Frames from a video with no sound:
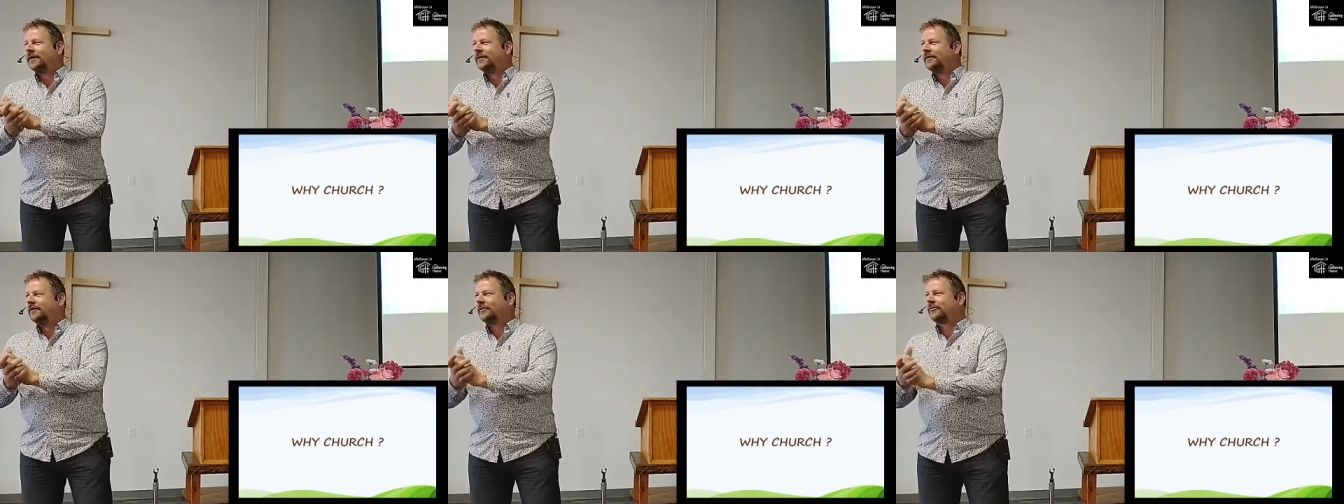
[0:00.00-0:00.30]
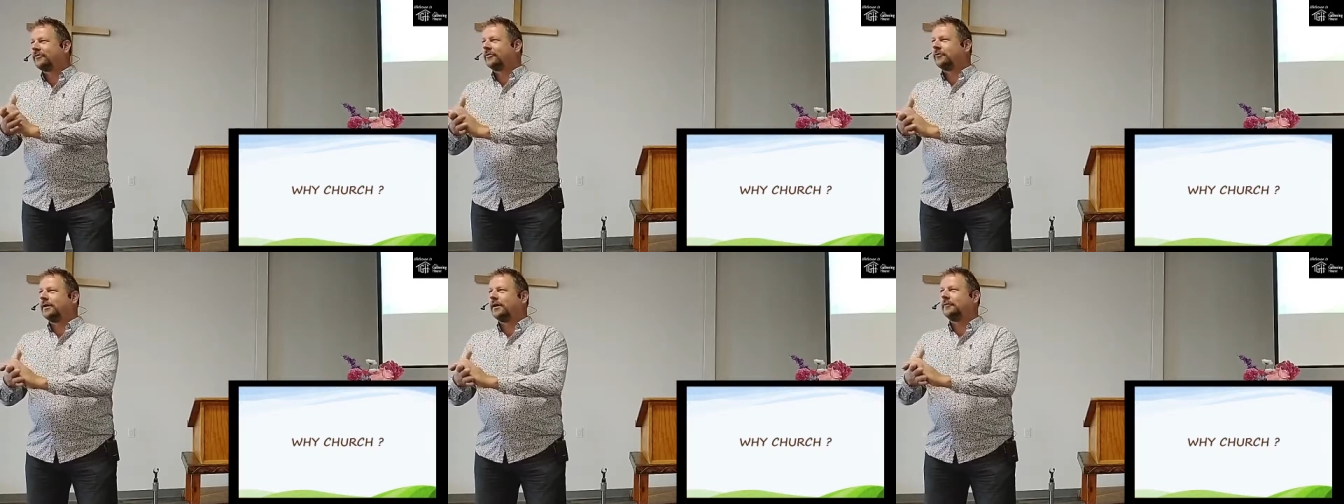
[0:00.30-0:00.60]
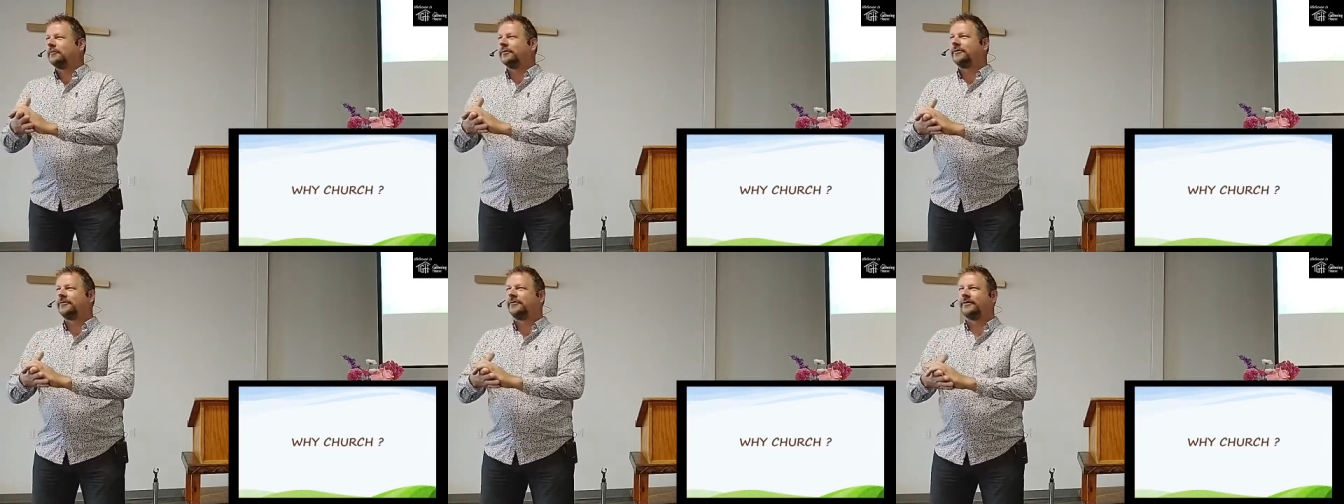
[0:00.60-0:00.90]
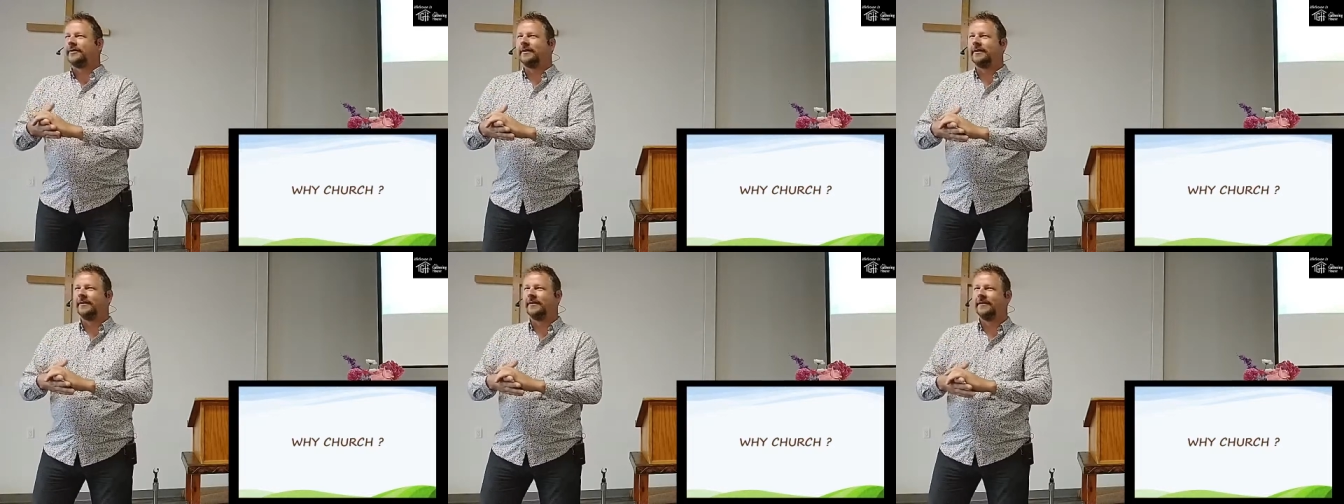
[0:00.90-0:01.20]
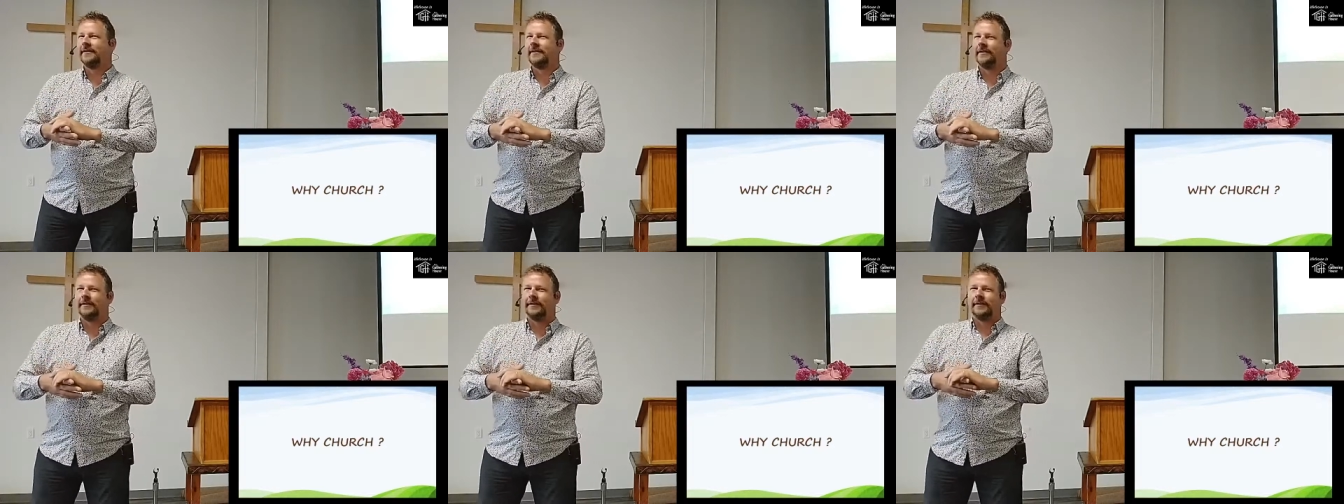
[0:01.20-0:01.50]
so I was,
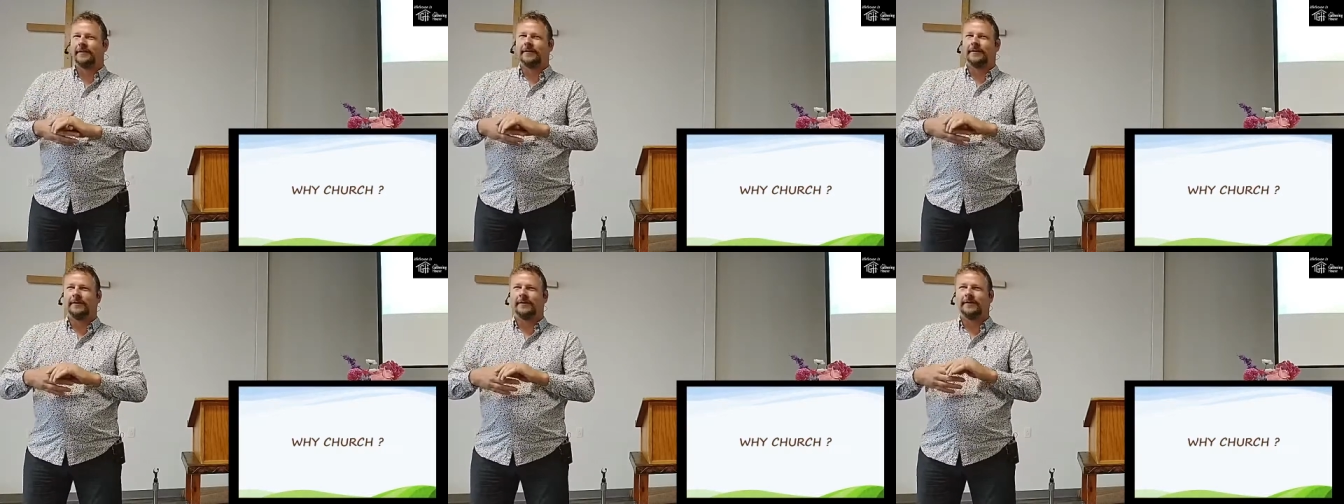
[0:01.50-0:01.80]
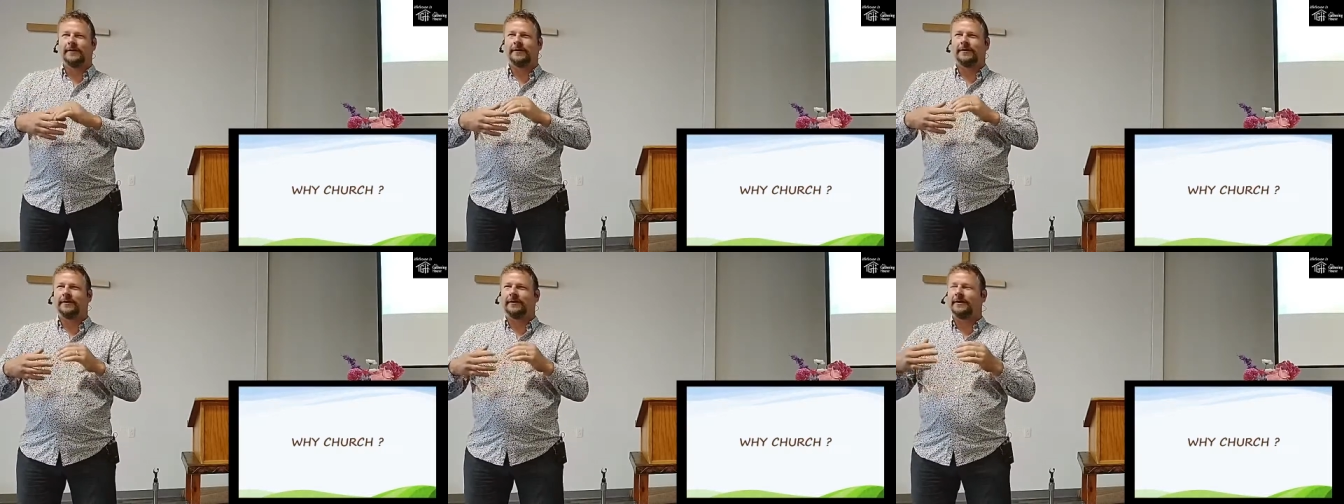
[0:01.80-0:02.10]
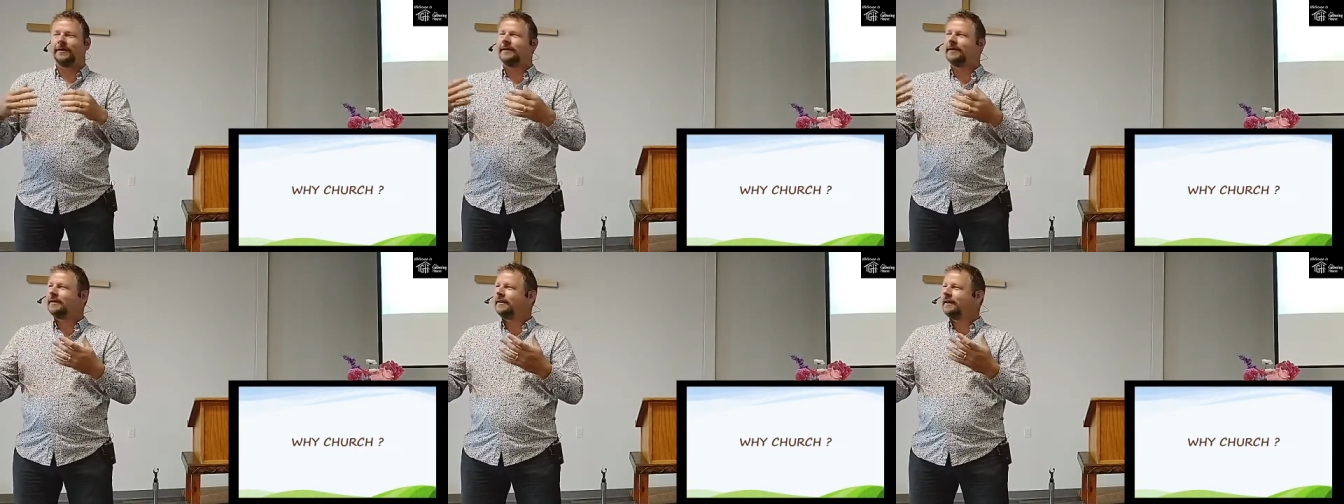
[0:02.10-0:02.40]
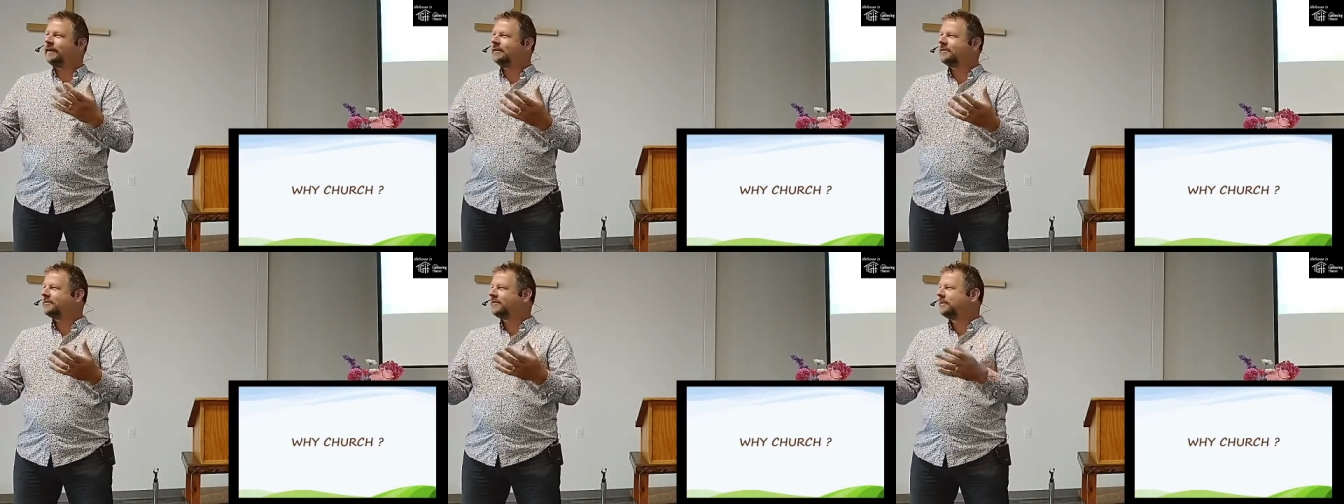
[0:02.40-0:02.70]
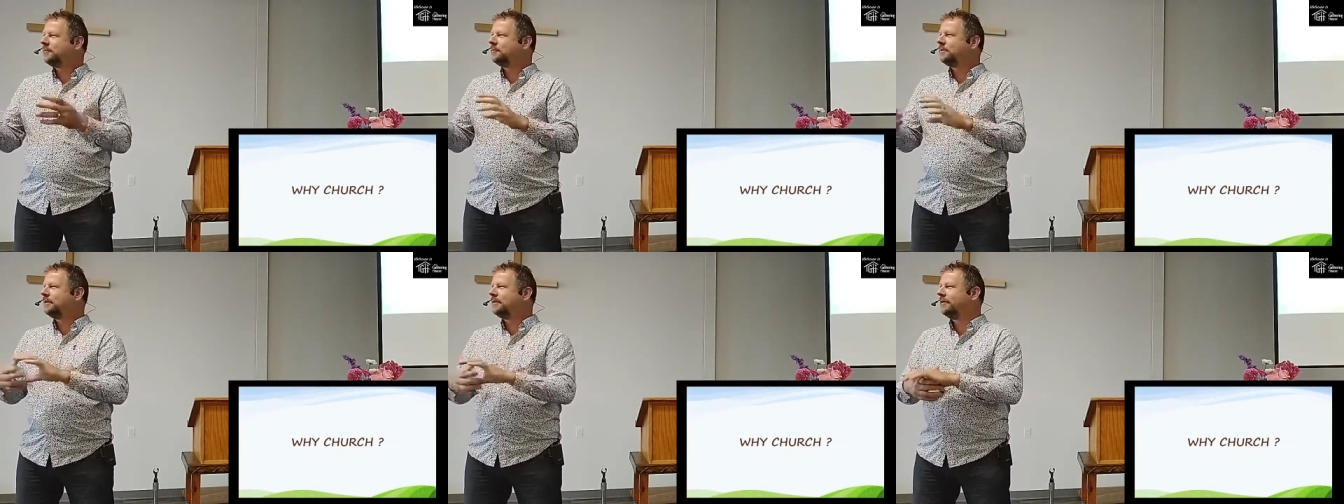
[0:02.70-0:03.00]
in the last
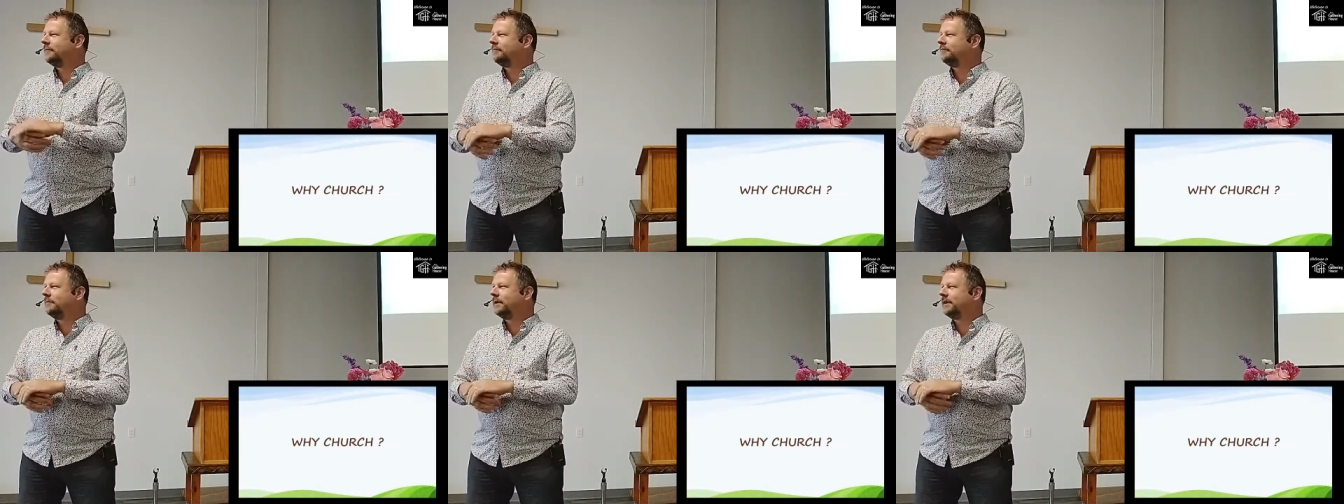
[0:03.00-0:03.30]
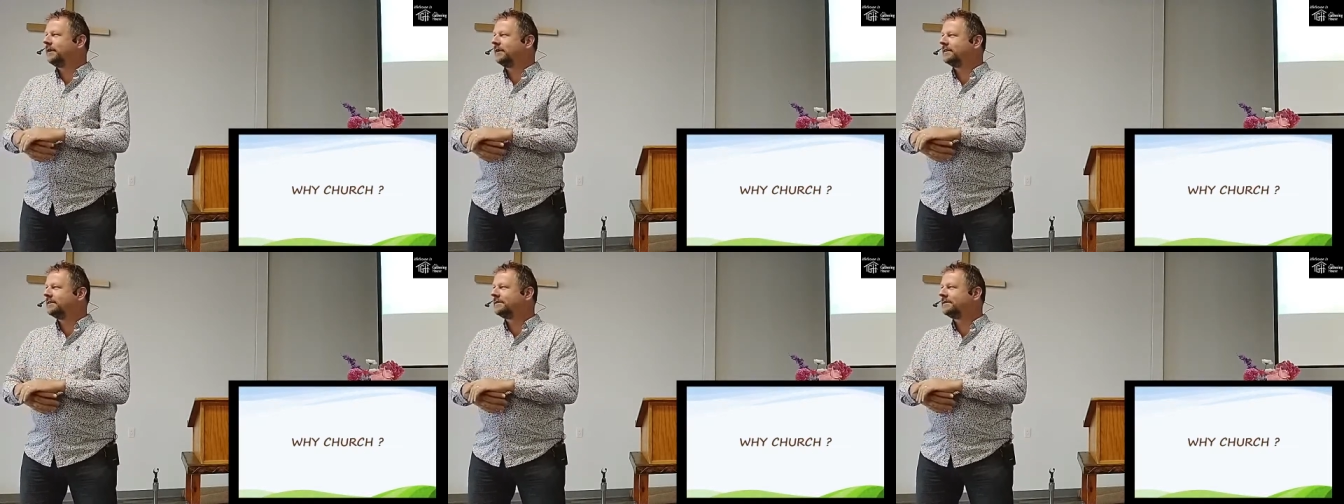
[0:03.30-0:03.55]
number of months,